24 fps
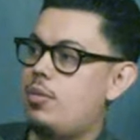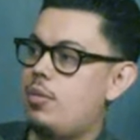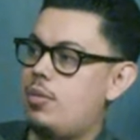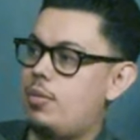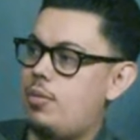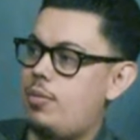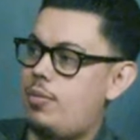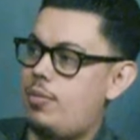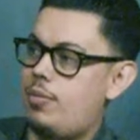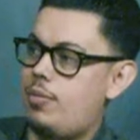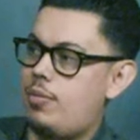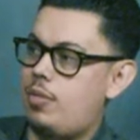
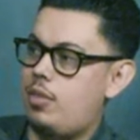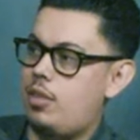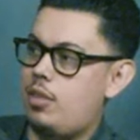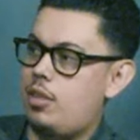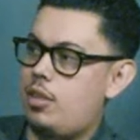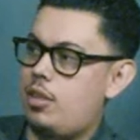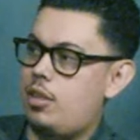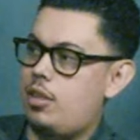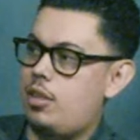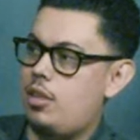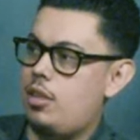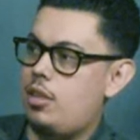
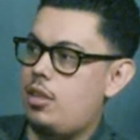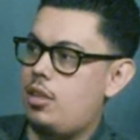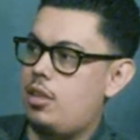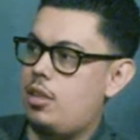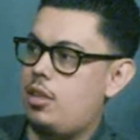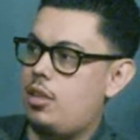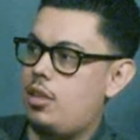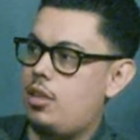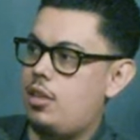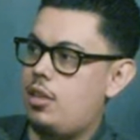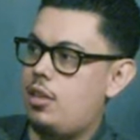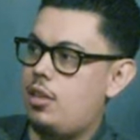
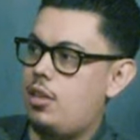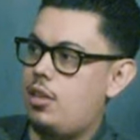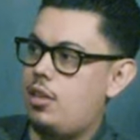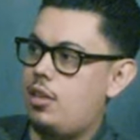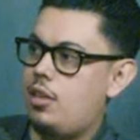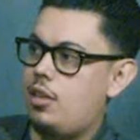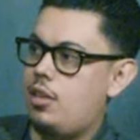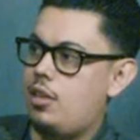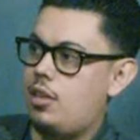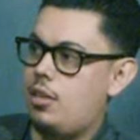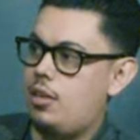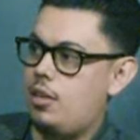
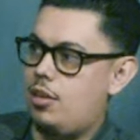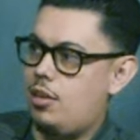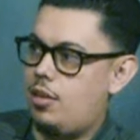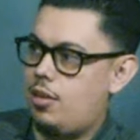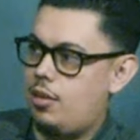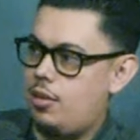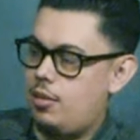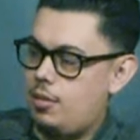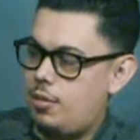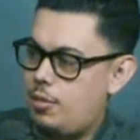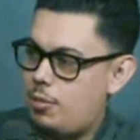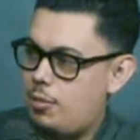
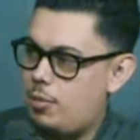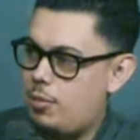No words are spoken by the person on screen.